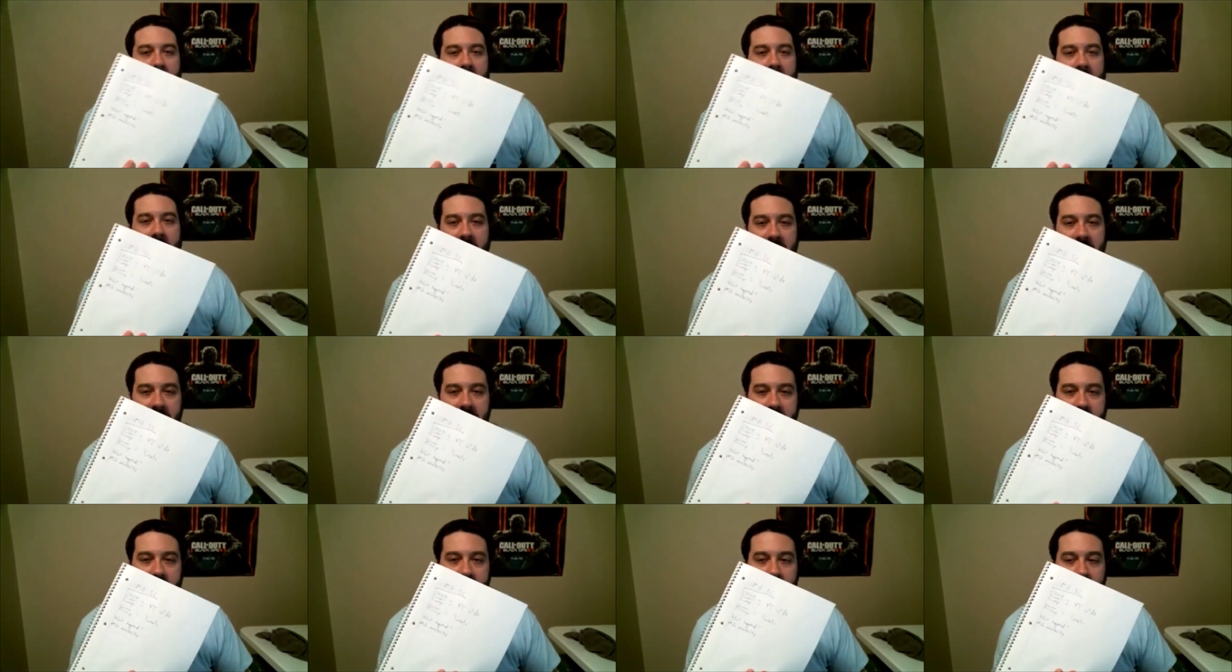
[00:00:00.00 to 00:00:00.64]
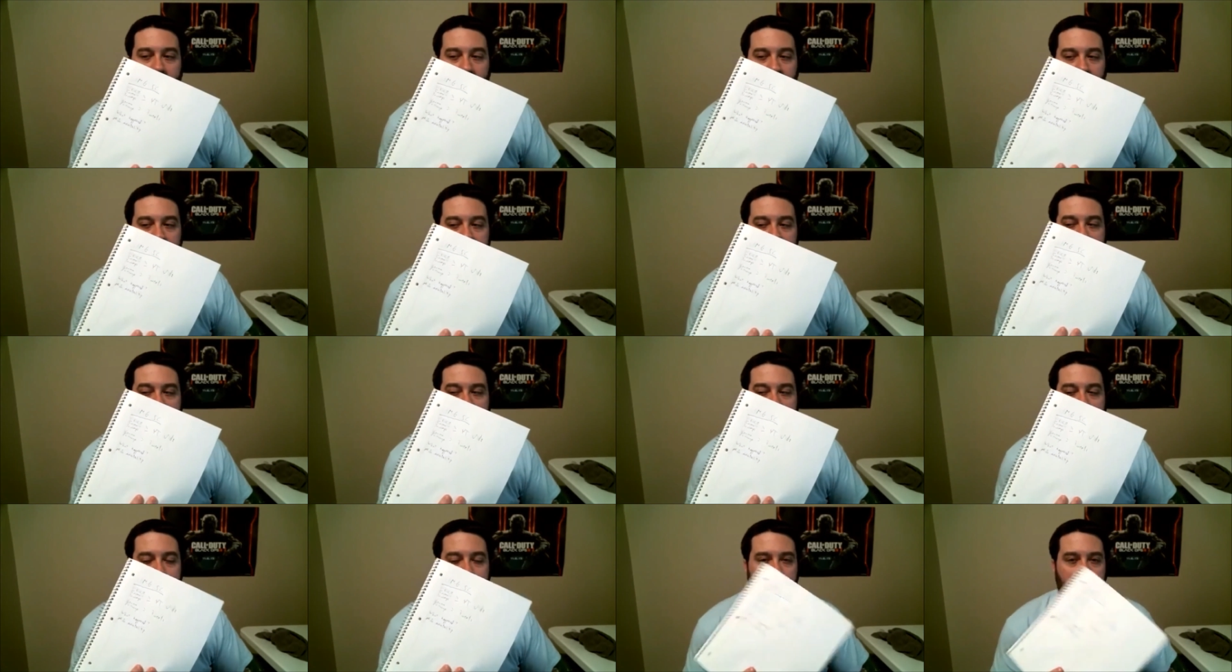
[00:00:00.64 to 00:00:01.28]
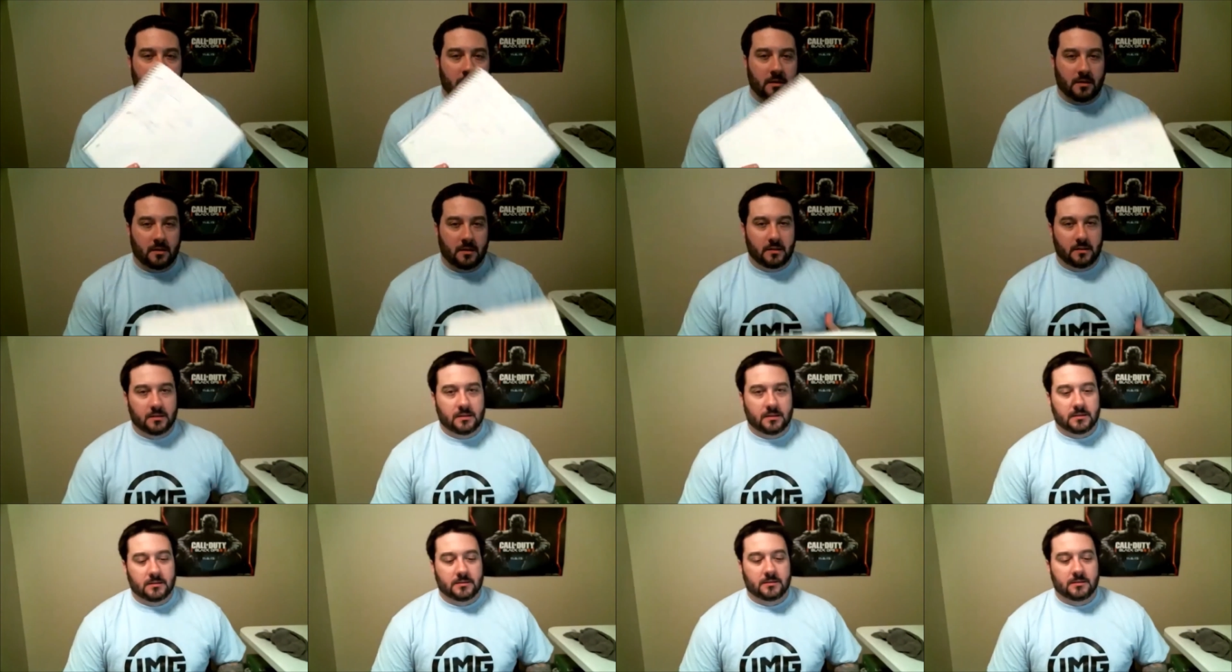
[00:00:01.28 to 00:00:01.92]
I did notes.
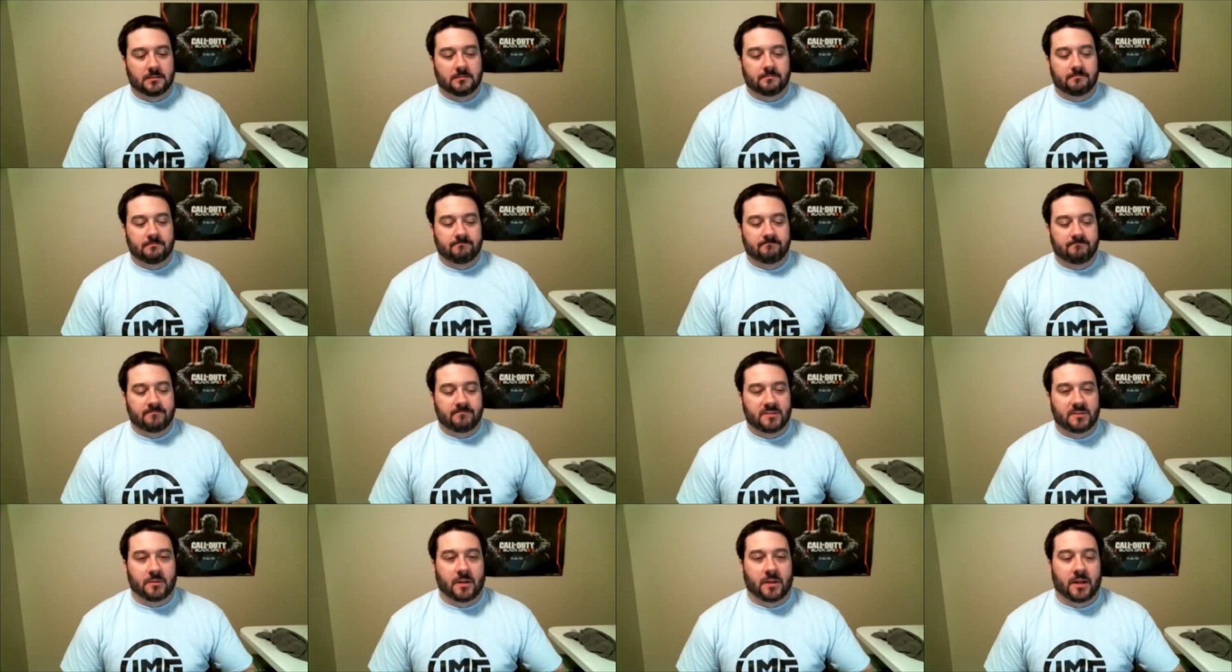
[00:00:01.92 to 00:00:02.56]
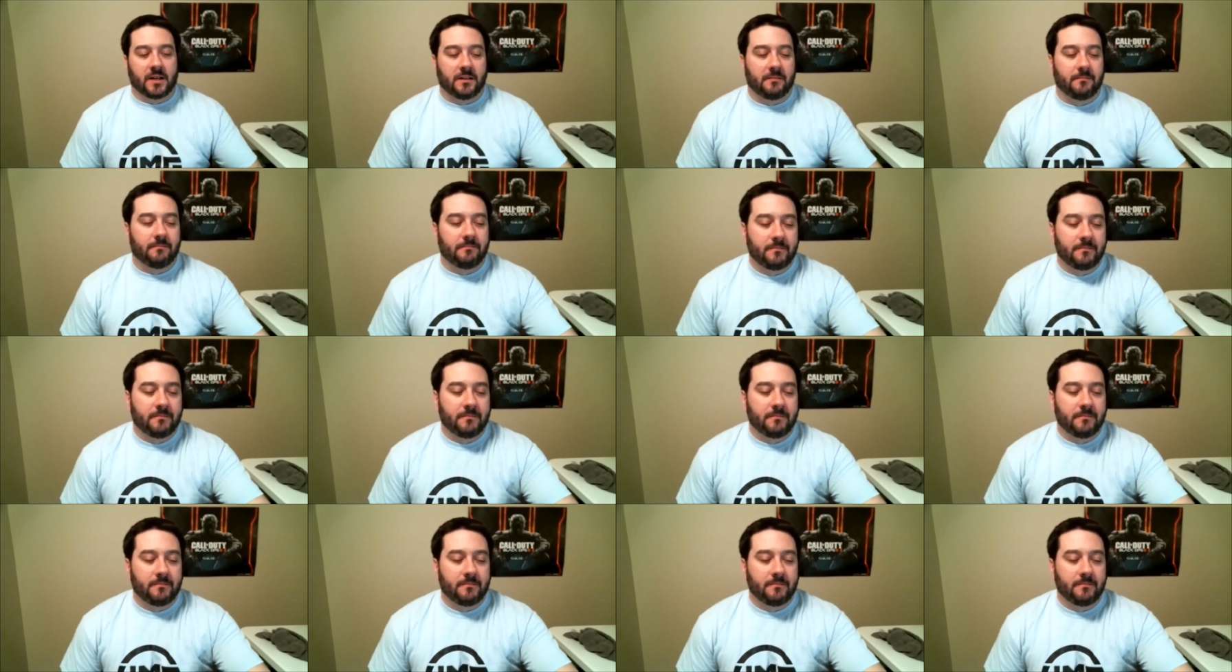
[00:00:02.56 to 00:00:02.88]
That's right.